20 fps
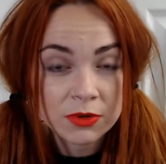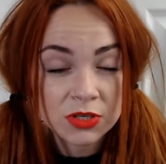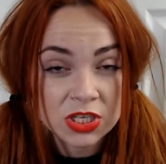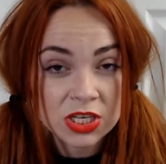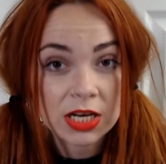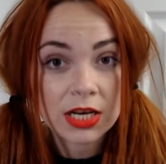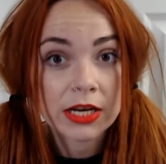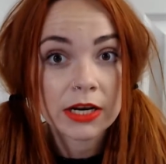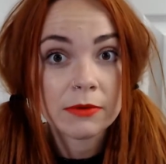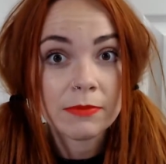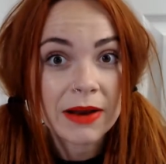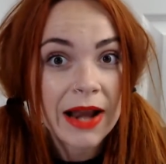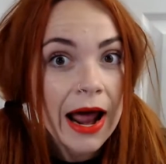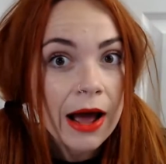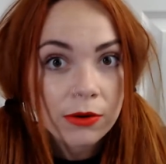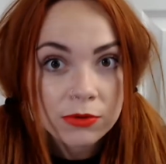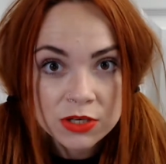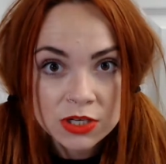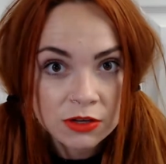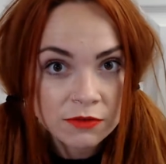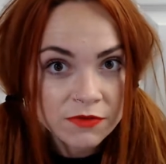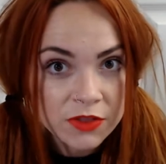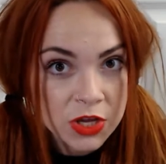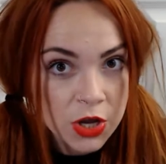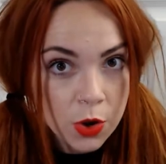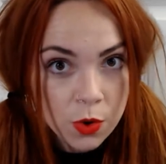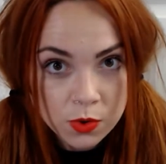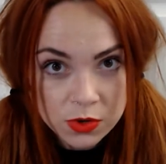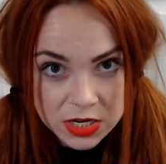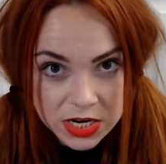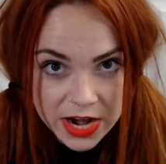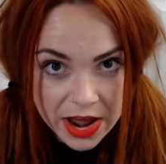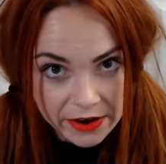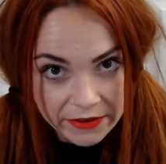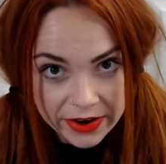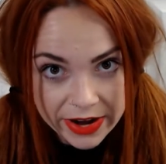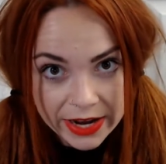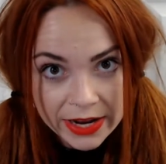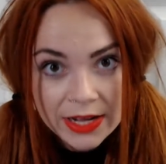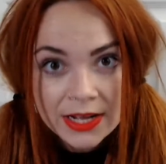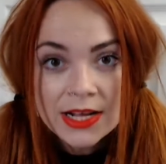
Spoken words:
is a little bit out of the ordinary